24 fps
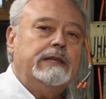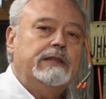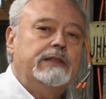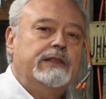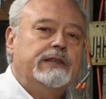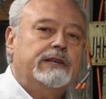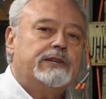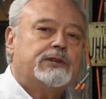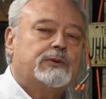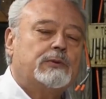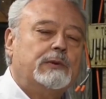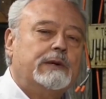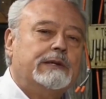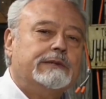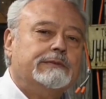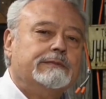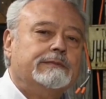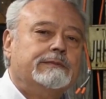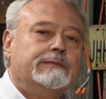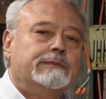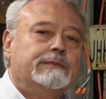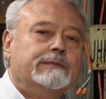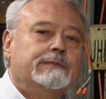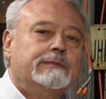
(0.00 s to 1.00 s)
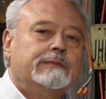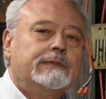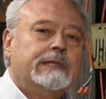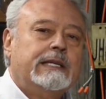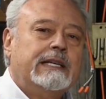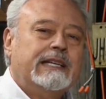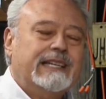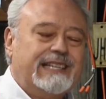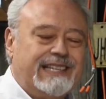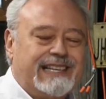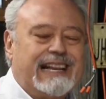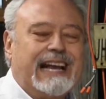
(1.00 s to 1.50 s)
this one
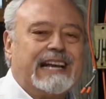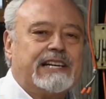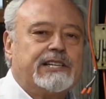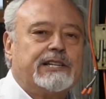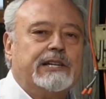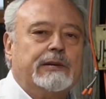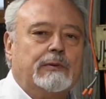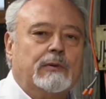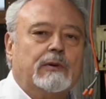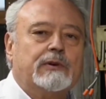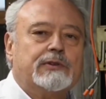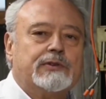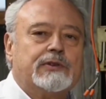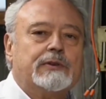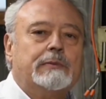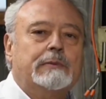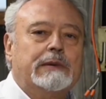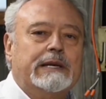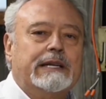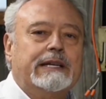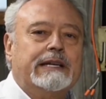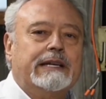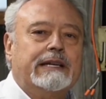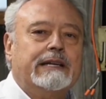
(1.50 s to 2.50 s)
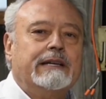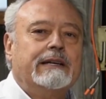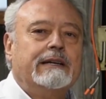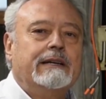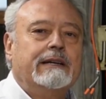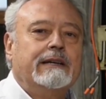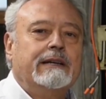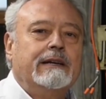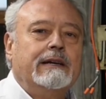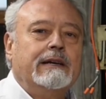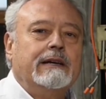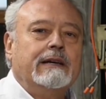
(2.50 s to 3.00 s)
is actually worth some money.
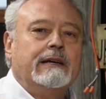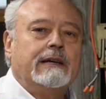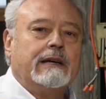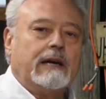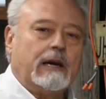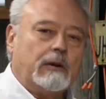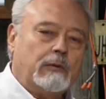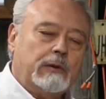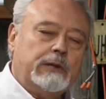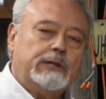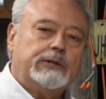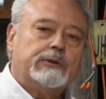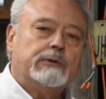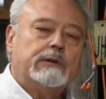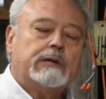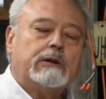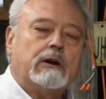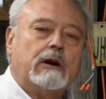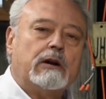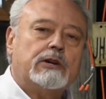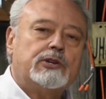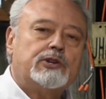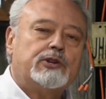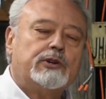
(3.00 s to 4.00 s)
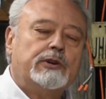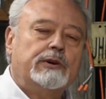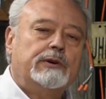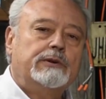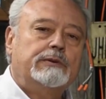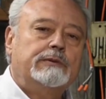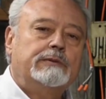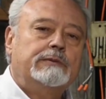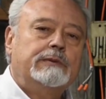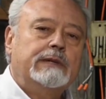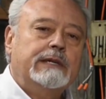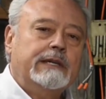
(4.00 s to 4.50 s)
I went to a car
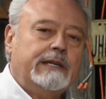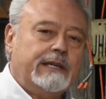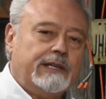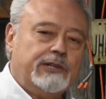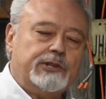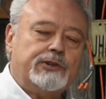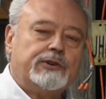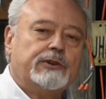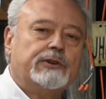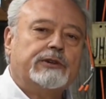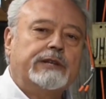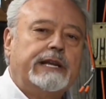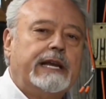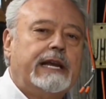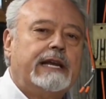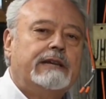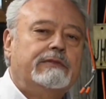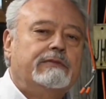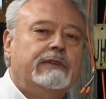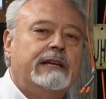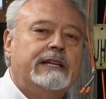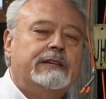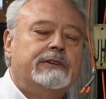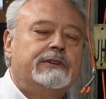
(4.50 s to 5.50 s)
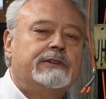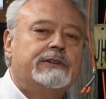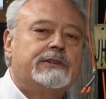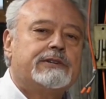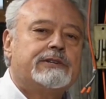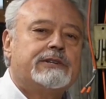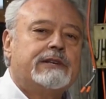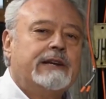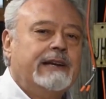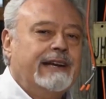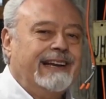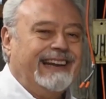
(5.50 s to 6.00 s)
show, and sure, they had
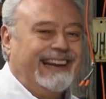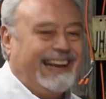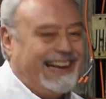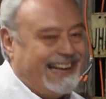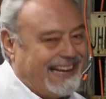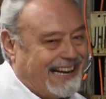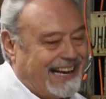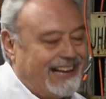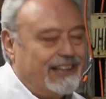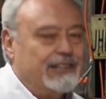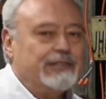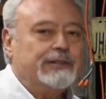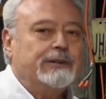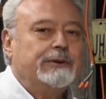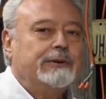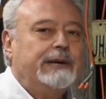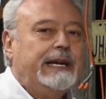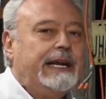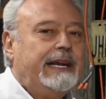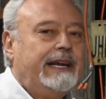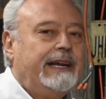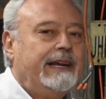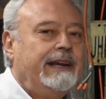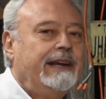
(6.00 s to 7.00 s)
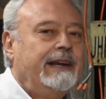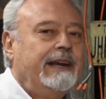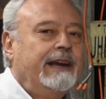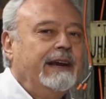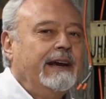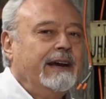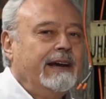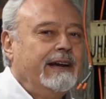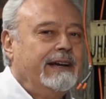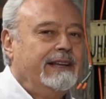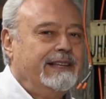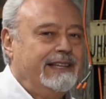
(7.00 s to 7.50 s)
vendors, and I'll agree,
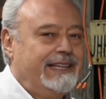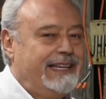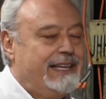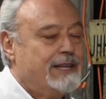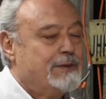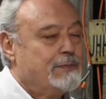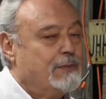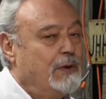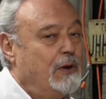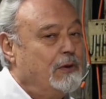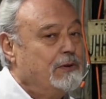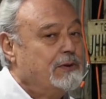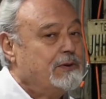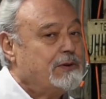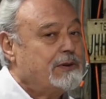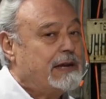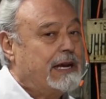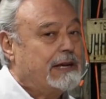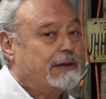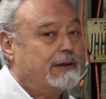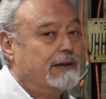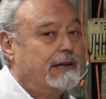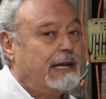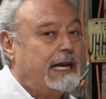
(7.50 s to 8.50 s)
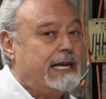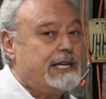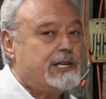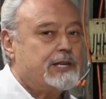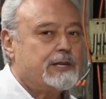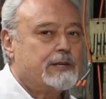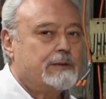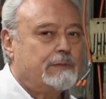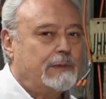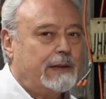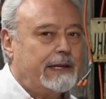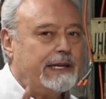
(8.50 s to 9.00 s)
these motorcycle
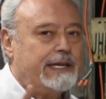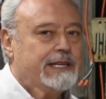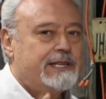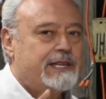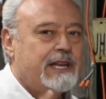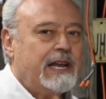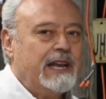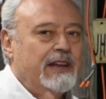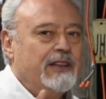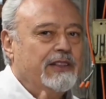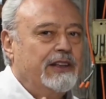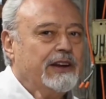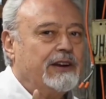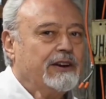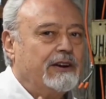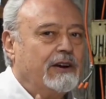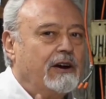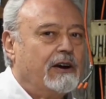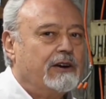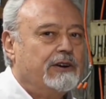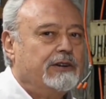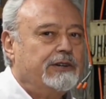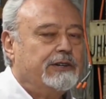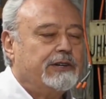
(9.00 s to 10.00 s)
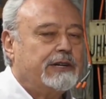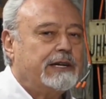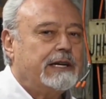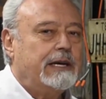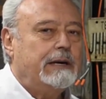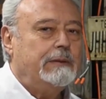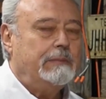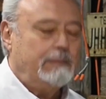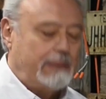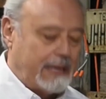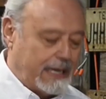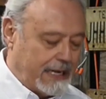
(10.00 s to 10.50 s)
license plates, they're harder to
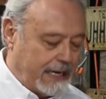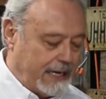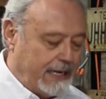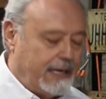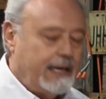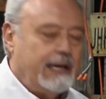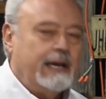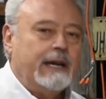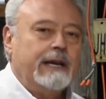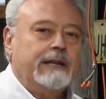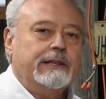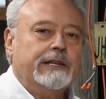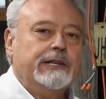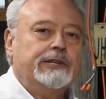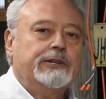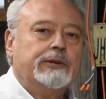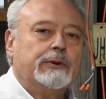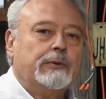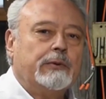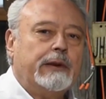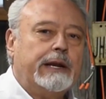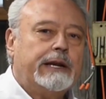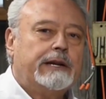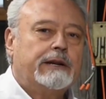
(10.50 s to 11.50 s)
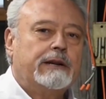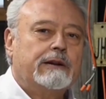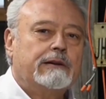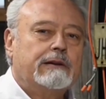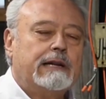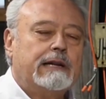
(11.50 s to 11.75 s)
come by than your regular